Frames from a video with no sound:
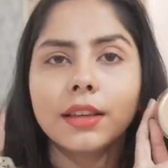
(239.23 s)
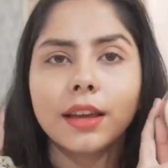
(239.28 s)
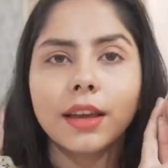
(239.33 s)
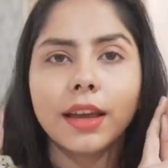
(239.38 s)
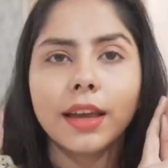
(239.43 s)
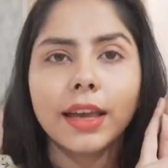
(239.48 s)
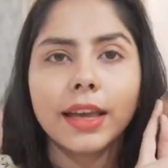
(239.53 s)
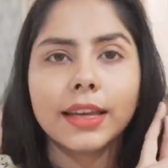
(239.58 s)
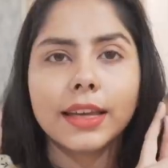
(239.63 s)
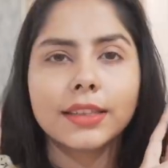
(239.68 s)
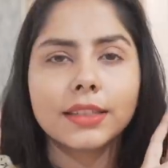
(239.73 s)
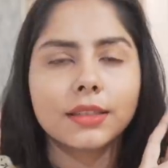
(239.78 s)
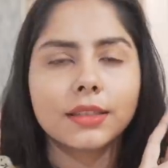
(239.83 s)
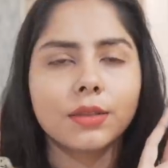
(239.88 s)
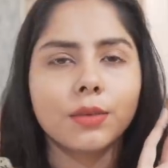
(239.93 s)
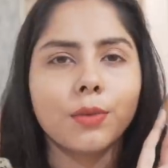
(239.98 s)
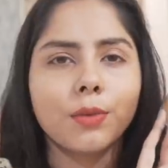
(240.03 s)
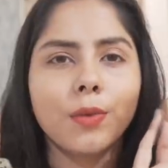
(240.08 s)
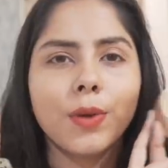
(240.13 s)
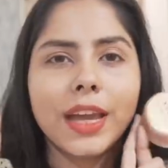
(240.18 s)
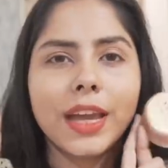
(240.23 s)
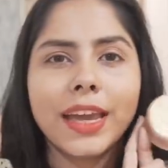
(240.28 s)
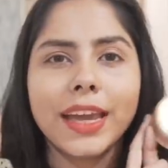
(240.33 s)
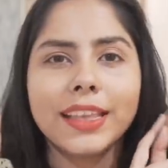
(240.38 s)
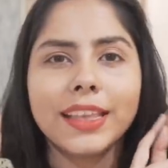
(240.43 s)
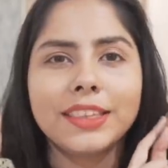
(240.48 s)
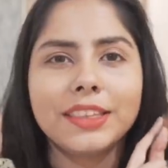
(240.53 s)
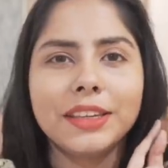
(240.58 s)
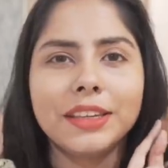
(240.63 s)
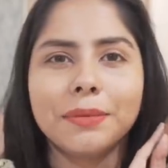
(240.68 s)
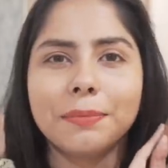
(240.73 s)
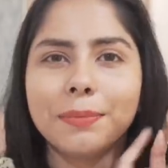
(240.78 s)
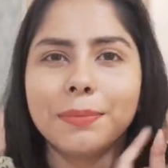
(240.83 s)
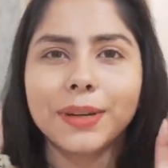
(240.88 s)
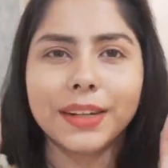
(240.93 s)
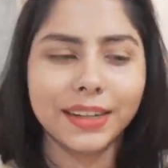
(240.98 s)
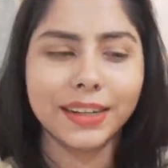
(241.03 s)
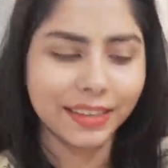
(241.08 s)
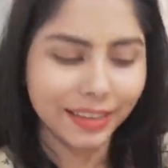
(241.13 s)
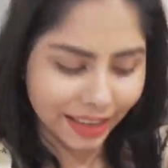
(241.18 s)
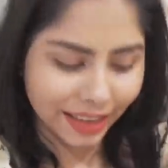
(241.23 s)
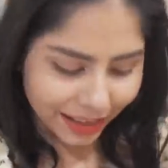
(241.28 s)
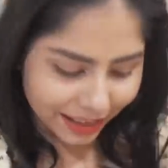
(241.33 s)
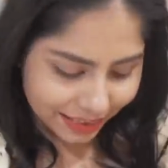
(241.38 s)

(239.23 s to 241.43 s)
is way cheaper than